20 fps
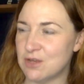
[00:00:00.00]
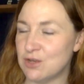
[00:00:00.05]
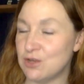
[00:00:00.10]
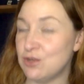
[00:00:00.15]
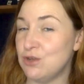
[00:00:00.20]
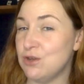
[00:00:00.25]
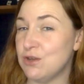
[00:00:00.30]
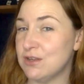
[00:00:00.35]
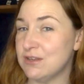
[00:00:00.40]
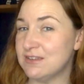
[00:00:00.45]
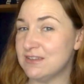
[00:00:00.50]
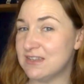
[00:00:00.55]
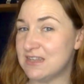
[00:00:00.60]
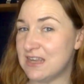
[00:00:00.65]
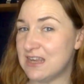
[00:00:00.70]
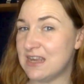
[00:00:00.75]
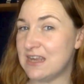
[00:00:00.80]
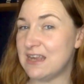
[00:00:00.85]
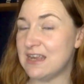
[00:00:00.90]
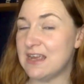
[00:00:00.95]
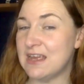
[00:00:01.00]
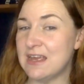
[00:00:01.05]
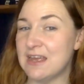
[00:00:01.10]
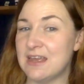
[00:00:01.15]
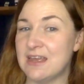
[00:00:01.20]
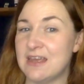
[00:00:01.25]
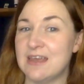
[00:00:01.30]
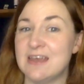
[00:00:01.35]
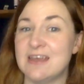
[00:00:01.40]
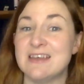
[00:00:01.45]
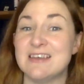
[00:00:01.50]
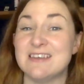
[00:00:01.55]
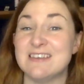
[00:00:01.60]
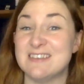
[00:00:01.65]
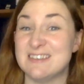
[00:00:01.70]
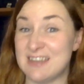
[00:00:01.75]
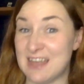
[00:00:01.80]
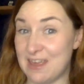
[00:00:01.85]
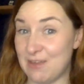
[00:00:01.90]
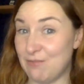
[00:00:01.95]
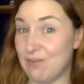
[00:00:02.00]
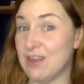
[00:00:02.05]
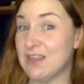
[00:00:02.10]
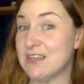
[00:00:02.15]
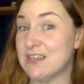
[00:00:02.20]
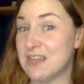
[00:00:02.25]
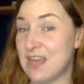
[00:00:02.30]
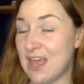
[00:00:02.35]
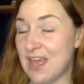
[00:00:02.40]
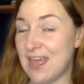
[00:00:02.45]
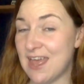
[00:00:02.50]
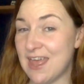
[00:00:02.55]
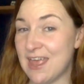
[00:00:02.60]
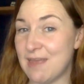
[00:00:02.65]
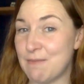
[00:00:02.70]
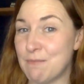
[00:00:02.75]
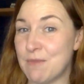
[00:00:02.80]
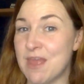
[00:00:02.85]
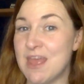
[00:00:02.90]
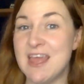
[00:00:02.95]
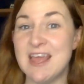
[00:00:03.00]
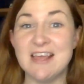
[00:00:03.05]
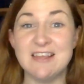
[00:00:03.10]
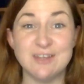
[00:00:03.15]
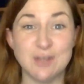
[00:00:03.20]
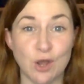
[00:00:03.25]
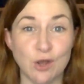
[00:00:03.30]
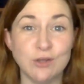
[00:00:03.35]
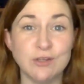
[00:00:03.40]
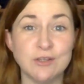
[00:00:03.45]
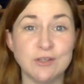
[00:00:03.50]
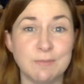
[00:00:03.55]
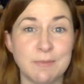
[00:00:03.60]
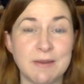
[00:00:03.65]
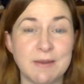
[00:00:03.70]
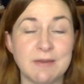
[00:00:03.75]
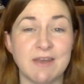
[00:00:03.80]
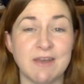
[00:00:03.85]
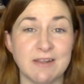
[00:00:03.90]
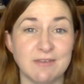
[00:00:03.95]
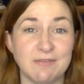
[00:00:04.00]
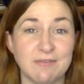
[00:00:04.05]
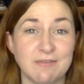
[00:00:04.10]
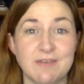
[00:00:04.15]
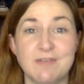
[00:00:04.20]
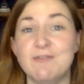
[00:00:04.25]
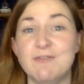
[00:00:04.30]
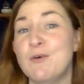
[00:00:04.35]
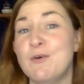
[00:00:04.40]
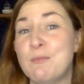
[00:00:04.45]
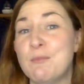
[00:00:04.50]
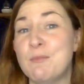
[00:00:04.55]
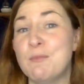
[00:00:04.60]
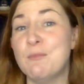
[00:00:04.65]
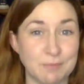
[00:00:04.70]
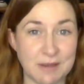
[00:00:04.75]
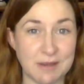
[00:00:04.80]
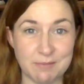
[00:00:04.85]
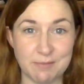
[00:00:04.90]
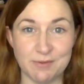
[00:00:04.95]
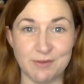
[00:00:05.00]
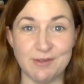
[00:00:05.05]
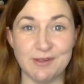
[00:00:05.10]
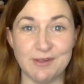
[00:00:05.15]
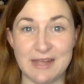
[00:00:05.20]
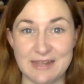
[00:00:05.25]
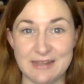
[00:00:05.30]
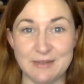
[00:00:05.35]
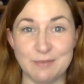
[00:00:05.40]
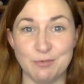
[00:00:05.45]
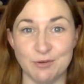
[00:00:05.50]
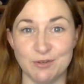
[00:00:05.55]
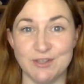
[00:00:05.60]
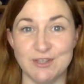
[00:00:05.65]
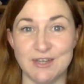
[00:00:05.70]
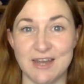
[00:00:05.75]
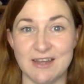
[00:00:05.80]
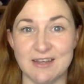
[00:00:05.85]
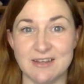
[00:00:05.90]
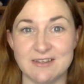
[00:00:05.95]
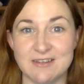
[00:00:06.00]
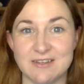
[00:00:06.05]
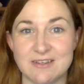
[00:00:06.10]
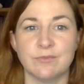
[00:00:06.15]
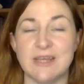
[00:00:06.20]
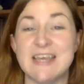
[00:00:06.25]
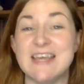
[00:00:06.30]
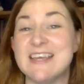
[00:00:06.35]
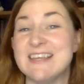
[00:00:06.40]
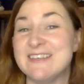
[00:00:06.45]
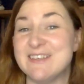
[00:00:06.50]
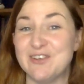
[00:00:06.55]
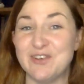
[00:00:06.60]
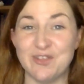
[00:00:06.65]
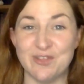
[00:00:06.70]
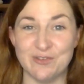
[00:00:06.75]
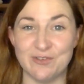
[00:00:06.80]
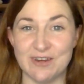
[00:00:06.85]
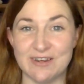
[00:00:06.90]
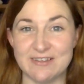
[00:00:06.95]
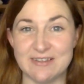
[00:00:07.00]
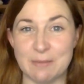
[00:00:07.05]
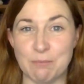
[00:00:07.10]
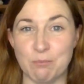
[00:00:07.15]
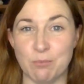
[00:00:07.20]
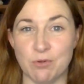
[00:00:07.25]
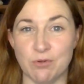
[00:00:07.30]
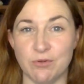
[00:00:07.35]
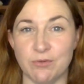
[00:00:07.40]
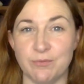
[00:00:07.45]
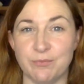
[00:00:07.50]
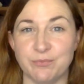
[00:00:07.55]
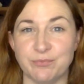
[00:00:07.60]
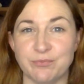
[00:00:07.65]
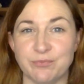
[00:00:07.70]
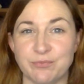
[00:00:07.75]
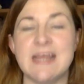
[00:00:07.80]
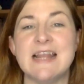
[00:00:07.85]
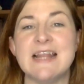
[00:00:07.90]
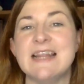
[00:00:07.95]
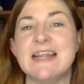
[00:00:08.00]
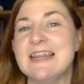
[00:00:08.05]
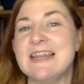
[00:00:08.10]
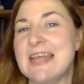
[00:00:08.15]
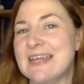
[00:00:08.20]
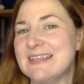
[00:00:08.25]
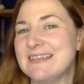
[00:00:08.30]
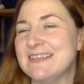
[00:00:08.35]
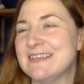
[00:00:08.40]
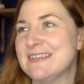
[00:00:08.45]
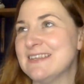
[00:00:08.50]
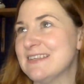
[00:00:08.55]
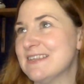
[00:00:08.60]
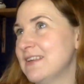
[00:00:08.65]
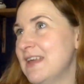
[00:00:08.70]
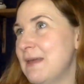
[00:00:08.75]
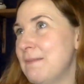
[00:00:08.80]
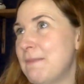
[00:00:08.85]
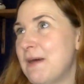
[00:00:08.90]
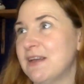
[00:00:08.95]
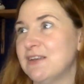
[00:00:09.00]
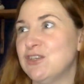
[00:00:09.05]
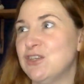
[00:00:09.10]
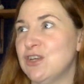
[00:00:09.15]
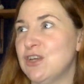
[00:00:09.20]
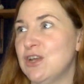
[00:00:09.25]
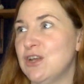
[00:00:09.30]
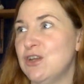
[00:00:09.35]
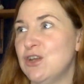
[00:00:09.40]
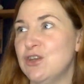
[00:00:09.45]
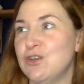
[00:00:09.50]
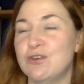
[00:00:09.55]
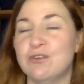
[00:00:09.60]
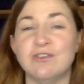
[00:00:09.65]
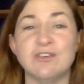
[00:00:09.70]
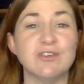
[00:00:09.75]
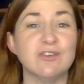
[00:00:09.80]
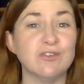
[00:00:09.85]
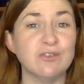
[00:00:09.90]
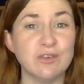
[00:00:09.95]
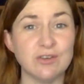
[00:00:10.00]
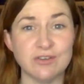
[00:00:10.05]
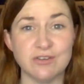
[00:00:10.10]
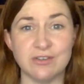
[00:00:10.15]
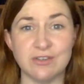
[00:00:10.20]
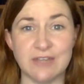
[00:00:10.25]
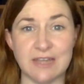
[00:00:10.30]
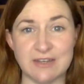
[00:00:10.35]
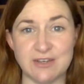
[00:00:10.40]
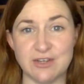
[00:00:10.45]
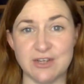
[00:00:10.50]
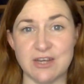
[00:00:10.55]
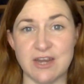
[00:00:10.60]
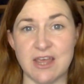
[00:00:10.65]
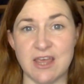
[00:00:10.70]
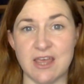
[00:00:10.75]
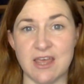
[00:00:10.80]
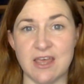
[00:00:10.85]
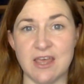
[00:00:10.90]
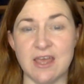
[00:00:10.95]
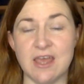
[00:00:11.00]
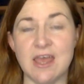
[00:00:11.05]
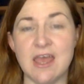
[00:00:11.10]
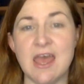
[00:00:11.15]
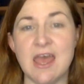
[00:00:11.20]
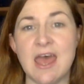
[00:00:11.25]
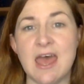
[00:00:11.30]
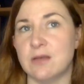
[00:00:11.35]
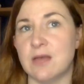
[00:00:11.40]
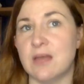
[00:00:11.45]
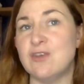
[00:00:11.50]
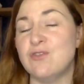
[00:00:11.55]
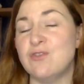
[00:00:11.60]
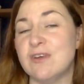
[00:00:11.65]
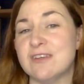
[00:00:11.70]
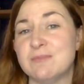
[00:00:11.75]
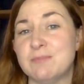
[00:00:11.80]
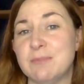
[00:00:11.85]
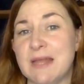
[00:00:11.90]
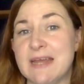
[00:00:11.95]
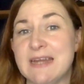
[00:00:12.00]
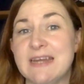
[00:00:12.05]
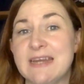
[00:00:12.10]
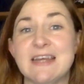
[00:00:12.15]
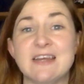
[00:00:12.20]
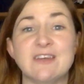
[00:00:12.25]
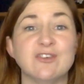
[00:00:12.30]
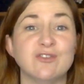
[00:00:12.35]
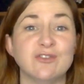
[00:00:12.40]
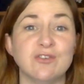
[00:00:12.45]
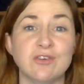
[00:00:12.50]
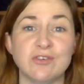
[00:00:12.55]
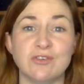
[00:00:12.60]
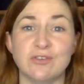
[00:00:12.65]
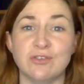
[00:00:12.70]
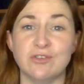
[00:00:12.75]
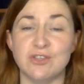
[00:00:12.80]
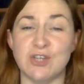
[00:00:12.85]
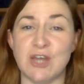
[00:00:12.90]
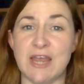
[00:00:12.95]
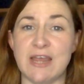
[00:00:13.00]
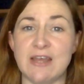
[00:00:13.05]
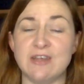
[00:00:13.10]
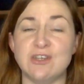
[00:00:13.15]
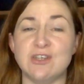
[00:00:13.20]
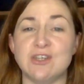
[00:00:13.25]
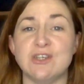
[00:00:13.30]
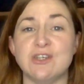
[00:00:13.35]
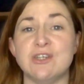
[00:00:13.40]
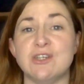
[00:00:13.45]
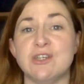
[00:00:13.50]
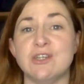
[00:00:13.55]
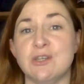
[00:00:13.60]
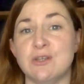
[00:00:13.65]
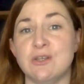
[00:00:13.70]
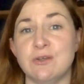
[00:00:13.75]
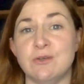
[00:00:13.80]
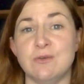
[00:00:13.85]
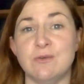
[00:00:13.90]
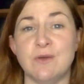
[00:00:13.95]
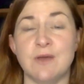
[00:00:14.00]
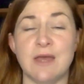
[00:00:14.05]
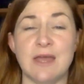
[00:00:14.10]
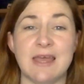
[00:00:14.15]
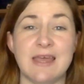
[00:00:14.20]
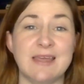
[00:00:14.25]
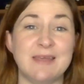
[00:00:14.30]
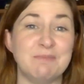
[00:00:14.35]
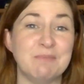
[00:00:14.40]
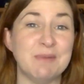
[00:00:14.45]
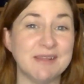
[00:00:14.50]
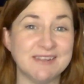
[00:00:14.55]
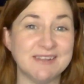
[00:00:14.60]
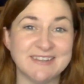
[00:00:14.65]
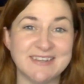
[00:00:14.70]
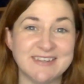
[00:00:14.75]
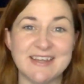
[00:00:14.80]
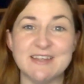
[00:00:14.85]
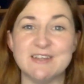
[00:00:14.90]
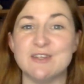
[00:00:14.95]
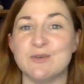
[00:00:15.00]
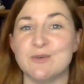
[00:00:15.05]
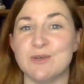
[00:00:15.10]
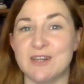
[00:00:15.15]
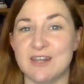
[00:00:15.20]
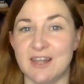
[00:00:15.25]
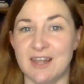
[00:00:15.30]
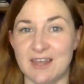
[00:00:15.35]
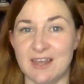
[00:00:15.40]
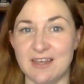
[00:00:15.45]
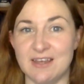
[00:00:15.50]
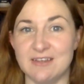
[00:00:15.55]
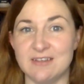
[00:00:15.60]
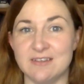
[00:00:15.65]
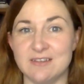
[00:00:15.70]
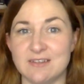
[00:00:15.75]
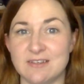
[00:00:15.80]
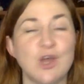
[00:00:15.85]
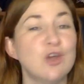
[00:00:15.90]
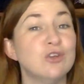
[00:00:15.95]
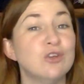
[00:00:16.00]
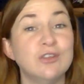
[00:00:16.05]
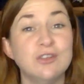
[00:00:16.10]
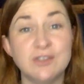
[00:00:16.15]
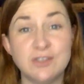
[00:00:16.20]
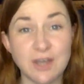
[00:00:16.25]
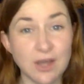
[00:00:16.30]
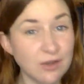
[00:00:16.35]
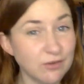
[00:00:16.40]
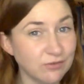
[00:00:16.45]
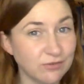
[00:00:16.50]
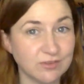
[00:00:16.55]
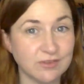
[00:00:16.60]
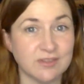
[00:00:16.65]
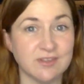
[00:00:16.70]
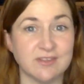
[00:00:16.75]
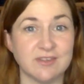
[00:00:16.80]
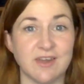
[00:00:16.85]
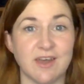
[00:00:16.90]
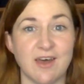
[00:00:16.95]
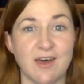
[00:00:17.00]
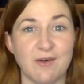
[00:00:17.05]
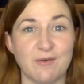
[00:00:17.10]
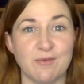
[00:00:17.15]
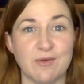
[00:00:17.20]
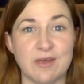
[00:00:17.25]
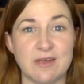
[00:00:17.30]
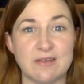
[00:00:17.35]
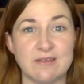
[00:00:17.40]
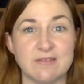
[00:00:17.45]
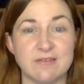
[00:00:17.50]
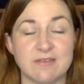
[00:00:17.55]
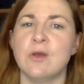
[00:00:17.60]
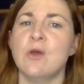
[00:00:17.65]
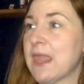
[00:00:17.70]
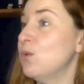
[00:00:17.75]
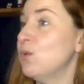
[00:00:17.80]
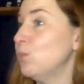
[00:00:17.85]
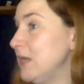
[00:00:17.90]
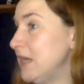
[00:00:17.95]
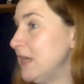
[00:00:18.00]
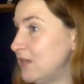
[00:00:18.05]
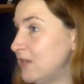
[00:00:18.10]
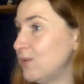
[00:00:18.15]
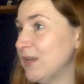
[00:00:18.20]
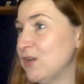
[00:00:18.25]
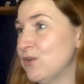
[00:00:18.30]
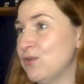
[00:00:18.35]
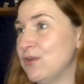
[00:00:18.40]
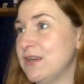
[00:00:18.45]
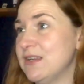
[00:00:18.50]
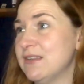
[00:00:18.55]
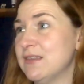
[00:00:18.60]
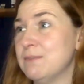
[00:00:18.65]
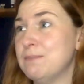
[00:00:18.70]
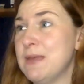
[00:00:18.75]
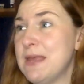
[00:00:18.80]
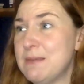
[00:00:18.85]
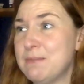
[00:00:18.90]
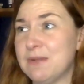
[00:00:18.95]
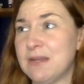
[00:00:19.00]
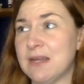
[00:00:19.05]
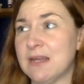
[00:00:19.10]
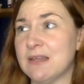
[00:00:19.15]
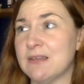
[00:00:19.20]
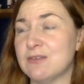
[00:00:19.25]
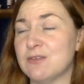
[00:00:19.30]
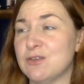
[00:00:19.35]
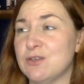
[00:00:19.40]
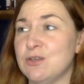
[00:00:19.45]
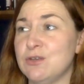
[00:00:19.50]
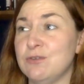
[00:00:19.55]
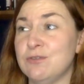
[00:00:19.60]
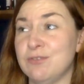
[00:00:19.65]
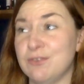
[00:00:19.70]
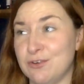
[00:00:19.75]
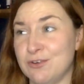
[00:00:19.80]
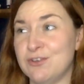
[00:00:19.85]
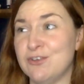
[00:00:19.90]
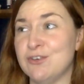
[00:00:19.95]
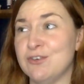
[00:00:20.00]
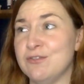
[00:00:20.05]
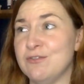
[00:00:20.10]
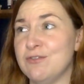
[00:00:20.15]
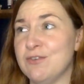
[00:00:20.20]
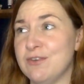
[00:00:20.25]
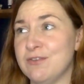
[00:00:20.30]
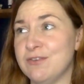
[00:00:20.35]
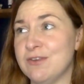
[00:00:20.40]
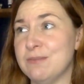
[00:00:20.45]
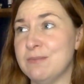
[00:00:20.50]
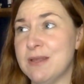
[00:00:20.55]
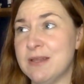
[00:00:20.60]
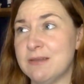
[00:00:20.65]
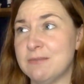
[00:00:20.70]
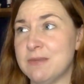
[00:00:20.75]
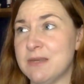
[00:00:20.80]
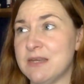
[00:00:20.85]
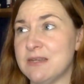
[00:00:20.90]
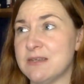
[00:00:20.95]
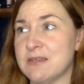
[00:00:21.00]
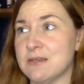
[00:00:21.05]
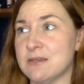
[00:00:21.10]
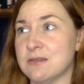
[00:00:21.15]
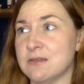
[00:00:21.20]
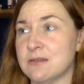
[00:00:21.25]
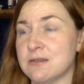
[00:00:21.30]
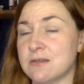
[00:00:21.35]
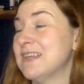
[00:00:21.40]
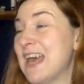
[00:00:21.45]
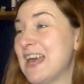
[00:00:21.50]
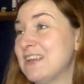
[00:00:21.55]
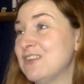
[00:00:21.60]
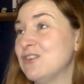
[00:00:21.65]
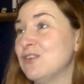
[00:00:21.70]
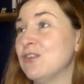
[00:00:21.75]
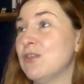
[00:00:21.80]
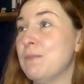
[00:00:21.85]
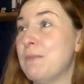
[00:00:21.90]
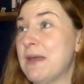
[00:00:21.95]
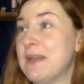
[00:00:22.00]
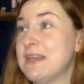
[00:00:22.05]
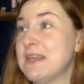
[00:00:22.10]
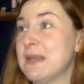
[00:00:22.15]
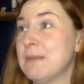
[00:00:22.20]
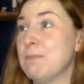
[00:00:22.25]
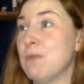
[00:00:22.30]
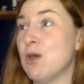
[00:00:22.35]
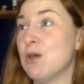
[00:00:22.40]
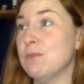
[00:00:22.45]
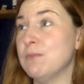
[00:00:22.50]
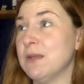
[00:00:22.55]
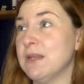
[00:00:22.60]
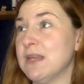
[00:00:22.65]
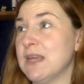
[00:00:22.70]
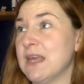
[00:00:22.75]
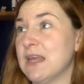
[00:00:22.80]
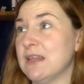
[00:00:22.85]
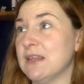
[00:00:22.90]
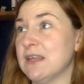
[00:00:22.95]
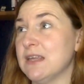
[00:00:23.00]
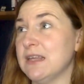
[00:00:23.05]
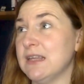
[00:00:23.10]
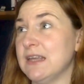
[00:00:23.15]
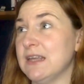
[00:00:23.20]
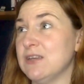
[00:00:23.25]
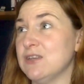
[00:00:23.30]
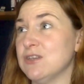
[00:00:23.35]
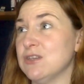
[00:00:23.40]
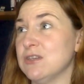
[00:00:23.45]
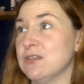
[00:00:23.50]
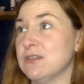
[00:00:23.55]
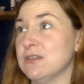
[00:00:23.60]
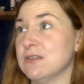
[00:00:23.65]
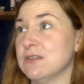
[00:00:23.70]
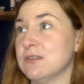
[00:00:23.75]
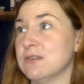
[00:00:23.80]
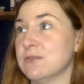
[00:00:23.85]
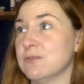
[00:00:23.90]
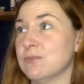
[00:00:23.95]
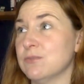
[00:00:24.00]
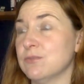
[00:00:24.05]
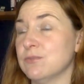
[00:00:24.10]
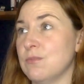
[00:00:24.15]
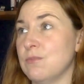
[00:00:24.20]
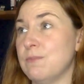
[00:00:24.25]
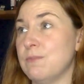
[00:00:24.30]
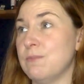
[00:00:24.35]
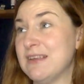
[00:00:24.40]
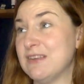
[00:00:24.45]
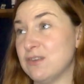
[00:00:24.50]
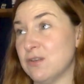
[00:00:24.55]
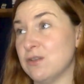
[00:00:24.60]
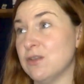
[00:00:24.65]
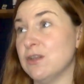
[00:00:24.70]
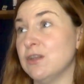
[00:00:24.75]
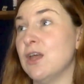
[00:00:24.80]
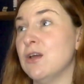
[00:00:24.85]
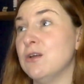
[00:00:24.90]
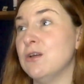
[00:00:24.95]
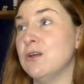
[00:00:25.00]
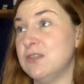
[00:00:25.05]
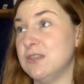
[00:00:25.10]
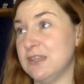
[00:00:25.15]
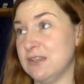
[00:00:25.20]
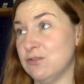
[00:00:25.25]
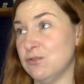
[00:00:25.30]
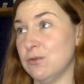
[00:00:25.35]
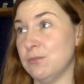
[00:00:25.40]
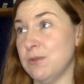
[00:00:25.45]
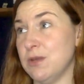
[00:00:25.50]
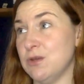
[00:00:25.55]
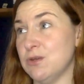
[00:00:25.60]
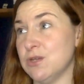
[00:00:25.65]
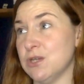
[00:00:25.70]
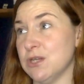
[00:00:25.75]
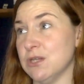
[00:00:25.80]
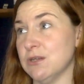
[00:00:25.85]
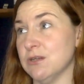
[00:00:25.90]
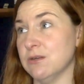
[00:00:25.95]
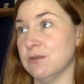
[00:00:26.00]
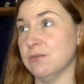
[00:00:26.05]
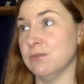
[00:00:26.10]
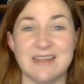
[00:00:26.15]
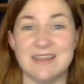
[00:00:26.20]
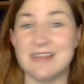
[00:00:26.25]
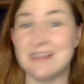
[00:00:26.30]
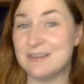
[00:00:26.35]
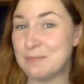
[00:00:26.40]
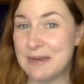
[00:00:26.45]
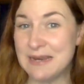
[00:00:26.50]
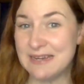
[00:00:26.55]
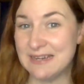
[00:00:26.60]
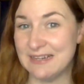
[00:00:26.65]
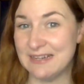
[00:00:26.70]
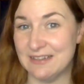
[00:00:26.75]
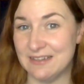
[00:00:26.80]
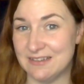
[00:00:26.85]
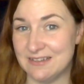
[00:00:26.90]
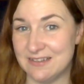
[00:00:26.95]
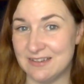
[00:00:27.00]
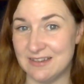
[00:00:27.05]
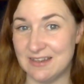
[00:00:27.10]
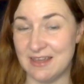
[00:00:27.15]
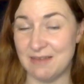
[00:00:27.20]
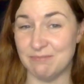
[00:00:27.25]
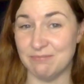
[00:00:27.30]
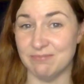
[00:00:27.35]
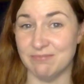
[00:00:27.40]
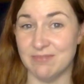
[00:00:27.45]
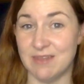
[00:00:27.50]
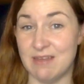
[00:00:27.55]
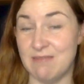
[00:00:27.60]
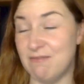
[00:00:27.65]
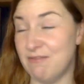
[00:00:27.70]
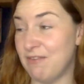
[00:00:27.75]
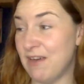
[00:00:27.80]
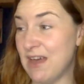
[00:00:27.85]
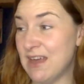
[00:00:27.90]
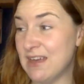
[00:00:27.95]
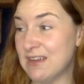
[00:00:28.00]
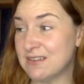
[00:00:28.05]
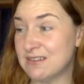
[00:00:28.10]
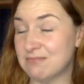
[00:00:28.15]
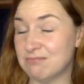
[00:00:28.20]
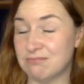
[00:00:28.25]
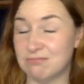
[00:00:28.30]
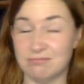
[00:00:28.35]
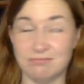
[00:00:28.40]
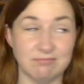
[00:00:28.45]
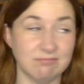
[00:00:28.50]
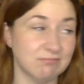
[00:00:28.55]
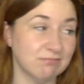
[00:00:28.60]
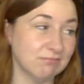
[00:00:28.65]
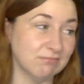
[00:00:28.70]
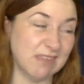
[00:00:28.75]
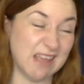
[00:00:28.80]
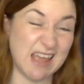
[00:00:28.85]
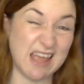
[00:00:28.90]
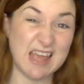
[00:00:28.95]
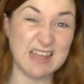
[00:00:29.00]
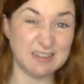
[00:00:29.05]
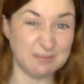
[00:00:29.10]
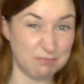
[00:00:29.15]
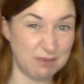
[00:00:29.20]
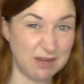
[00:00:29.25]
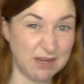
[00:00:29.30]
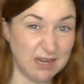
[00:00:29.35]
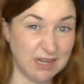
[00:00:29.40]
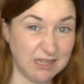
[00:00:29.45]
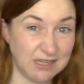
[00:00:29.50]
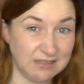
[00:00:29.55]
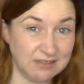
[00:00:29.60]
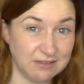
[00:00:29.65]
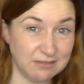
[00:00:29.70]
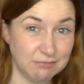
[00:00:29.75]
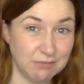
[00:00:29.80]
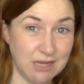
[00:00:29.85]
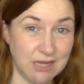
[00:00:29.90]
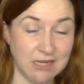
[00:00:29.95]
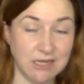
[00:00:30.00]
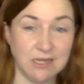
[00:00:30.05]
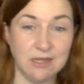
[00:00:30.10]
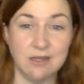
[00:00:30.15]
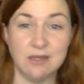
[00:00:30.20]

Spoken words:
You can see saving time is going to be relevant for most people in the project. Here's another example. Let's imagine you're a structural engineer and you're explaining a structural change to a building to a client. Don't start with, we need to increase the beam length to 450 millimeters to handle the bending moment calculations based on the load distribution. That's meaningless to them. In fact, it's meaningless to me.